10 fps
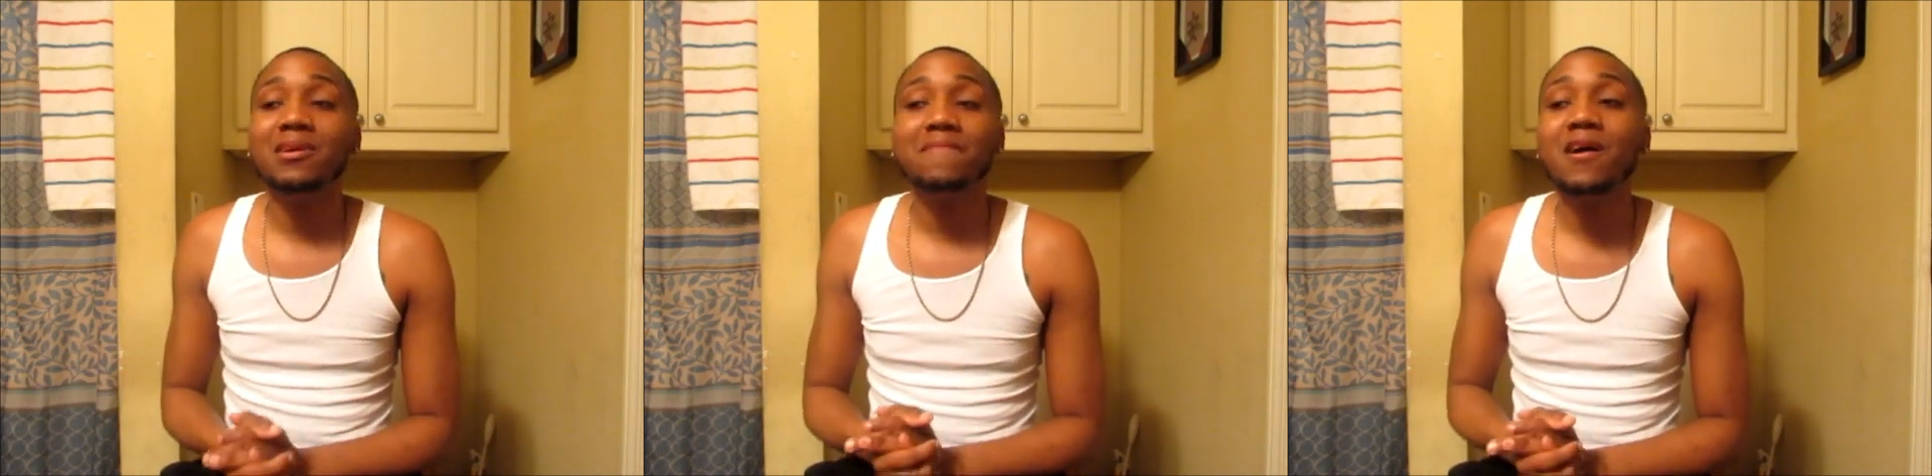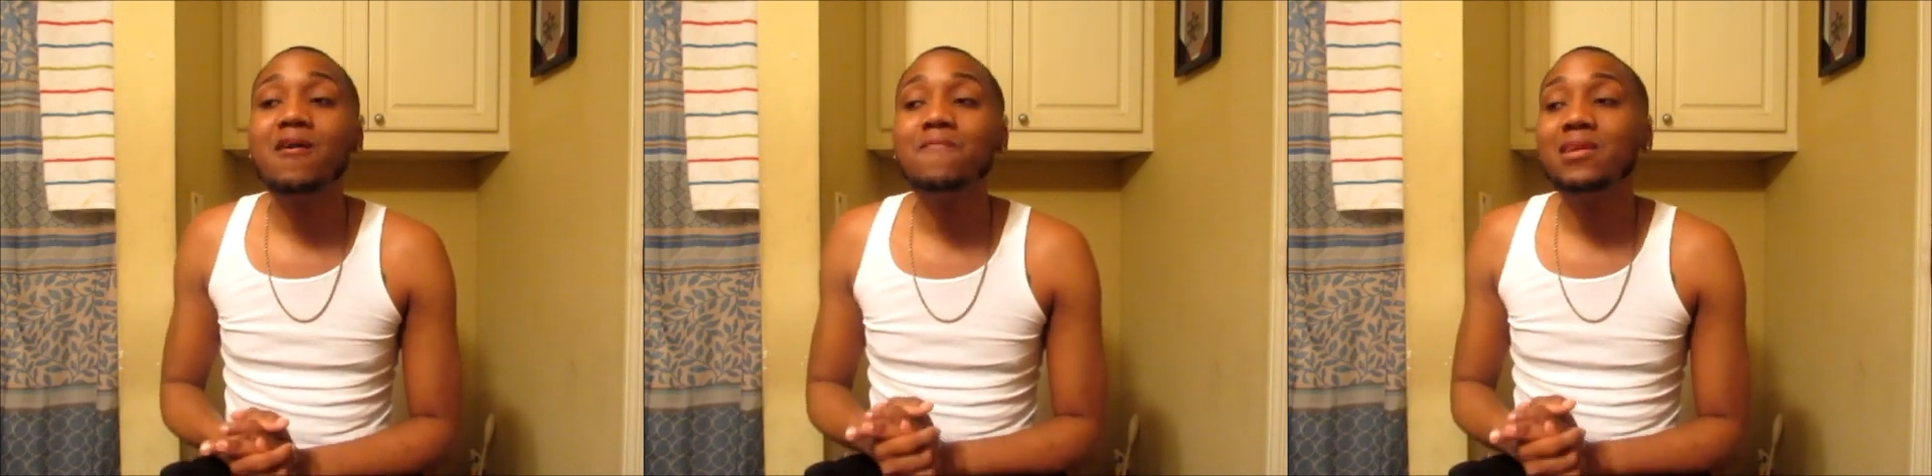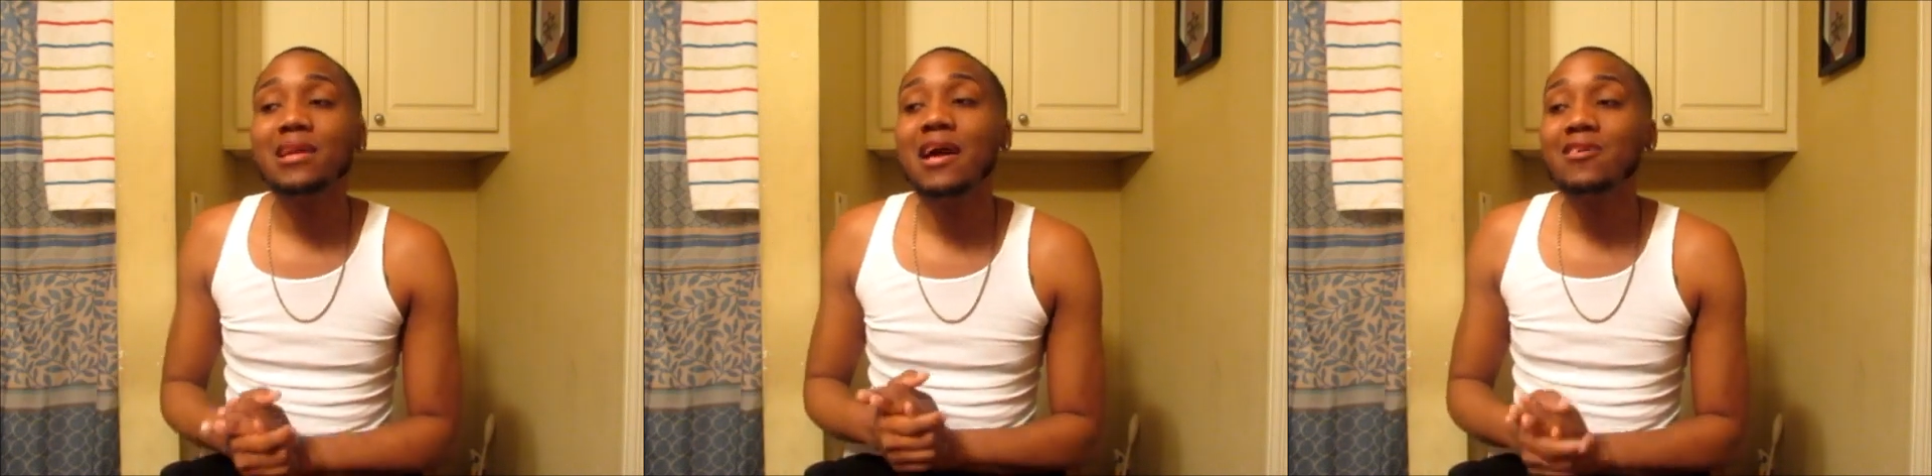But if I don't
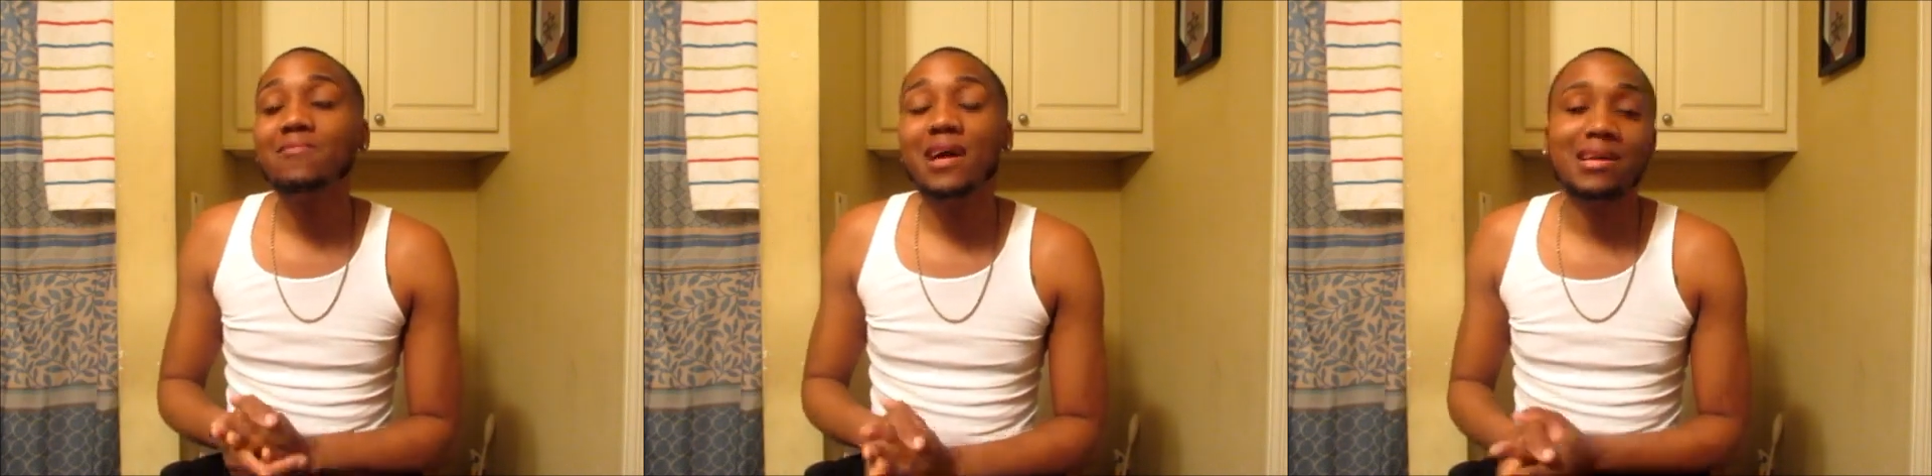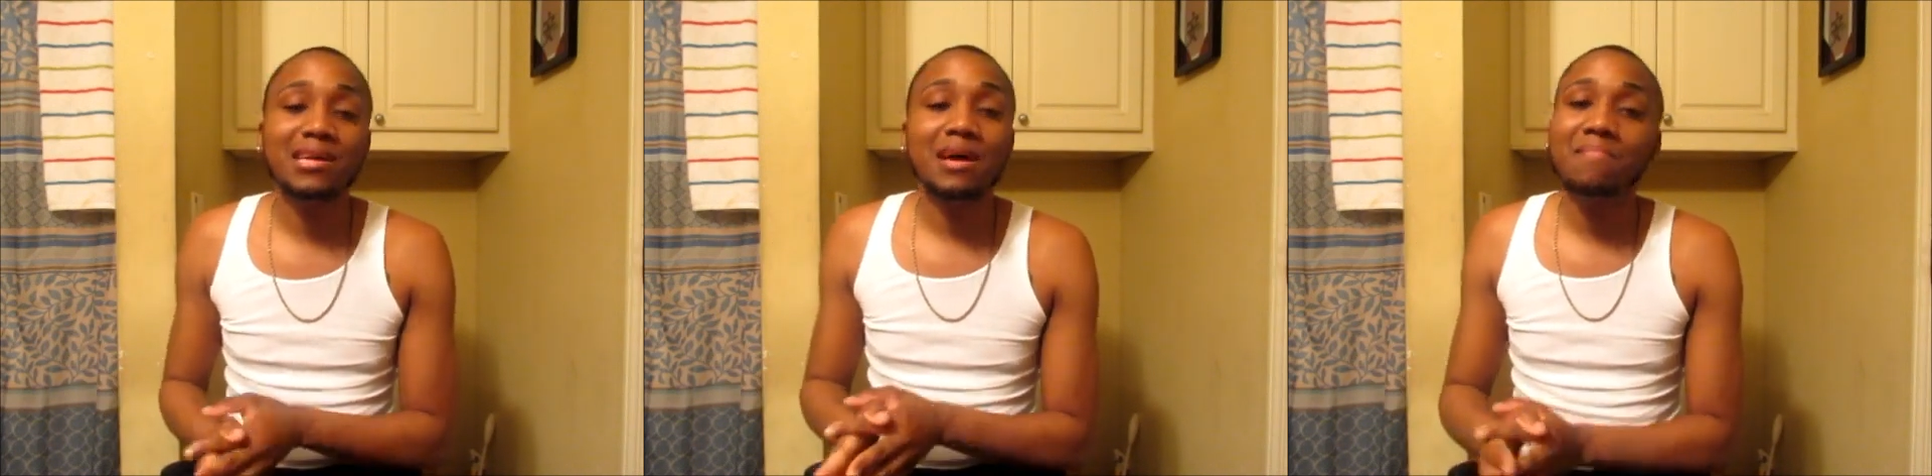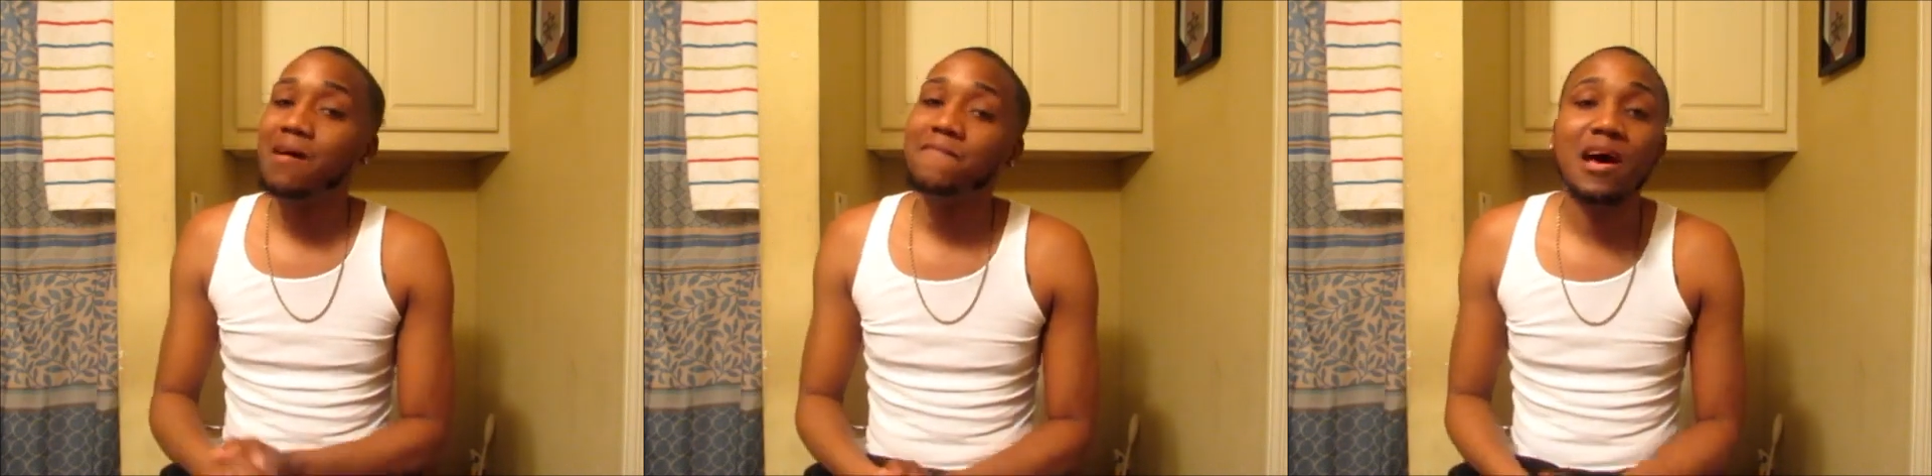really like you like that,
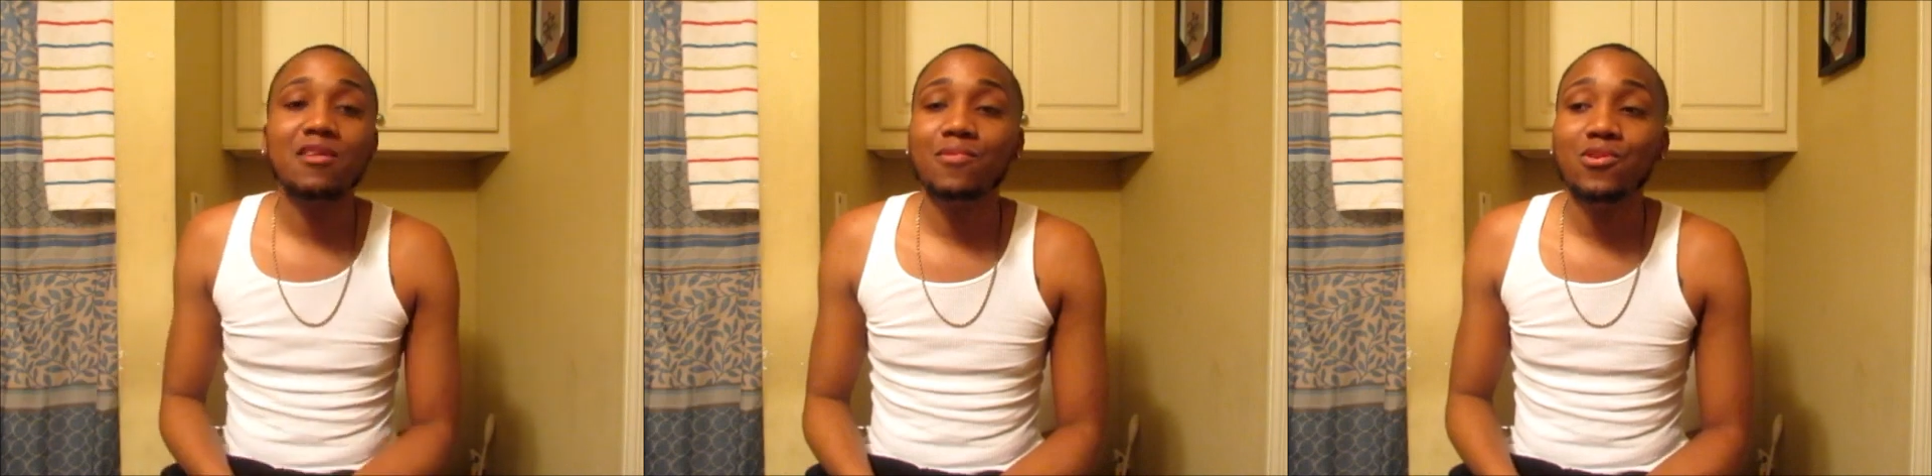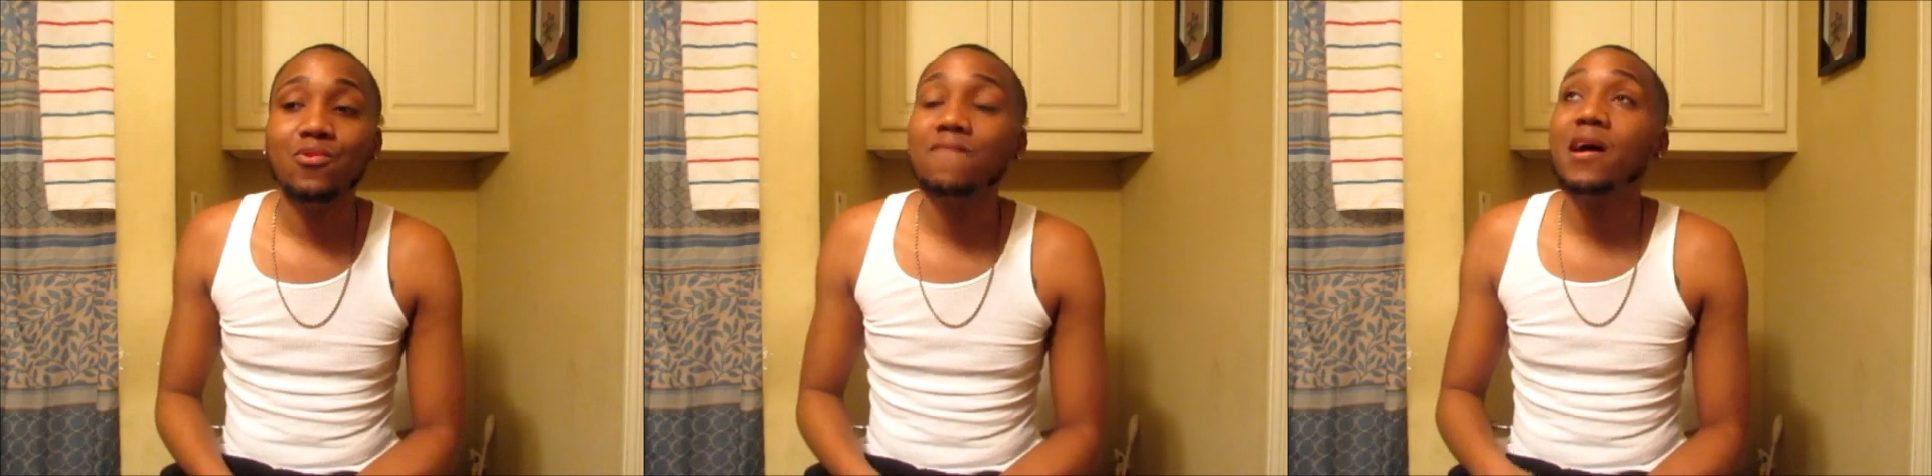I'm not following you.